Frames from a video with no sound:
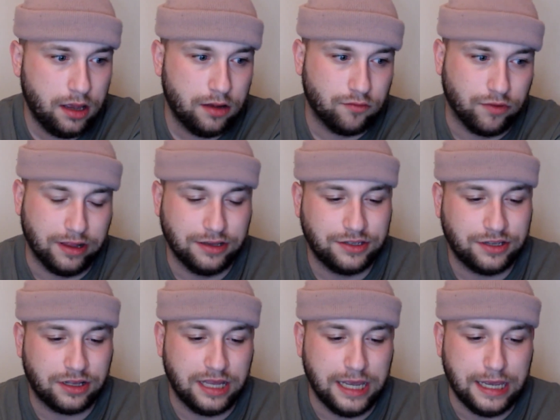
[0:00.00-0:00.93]

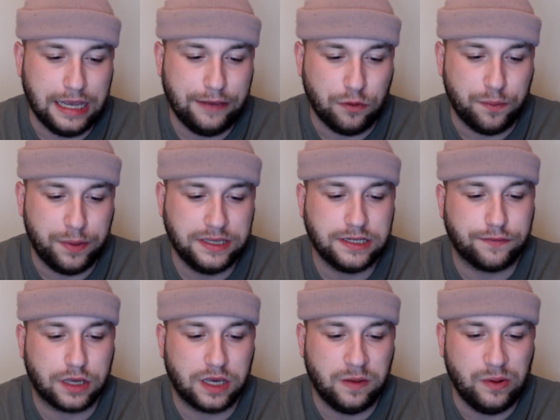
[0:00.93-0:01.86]
realistically, if you piss off
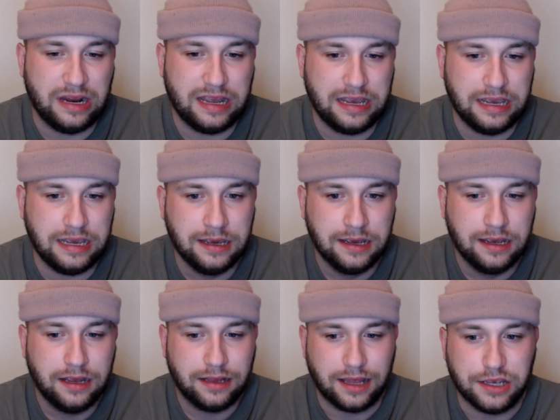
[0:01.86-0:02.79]
the community,
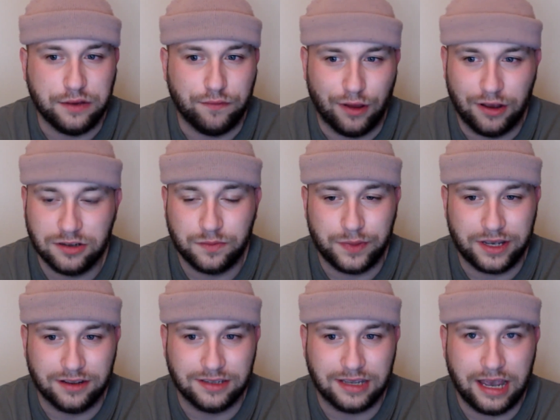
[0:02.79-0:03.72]
then you've lost
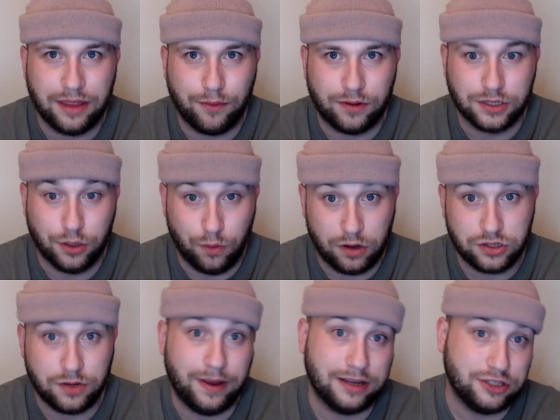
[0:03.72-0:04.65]
because they're the ones who watch
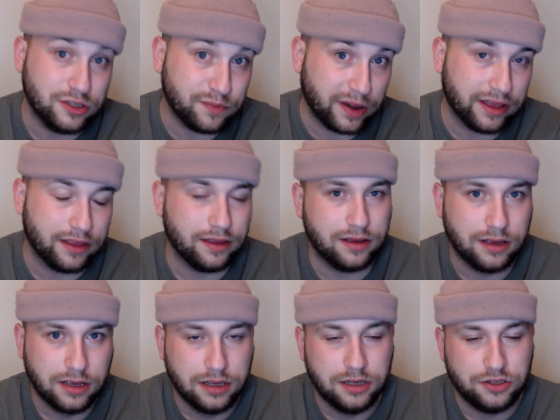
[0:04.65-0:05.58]
the matches by the
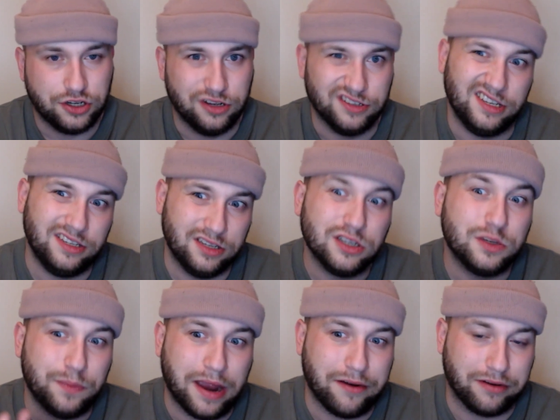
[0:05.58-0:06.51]
jerseys
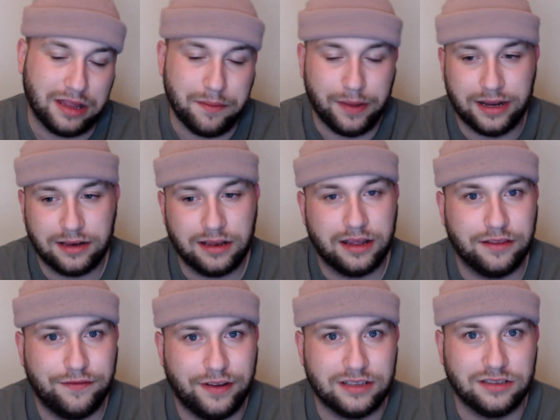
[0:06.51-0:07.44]
sparingly. Mind like
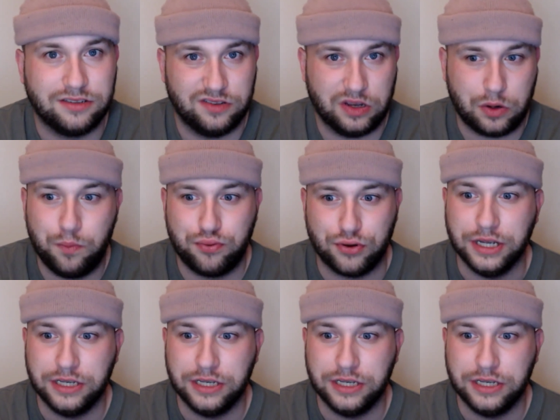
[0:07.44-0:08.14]
fans are pretty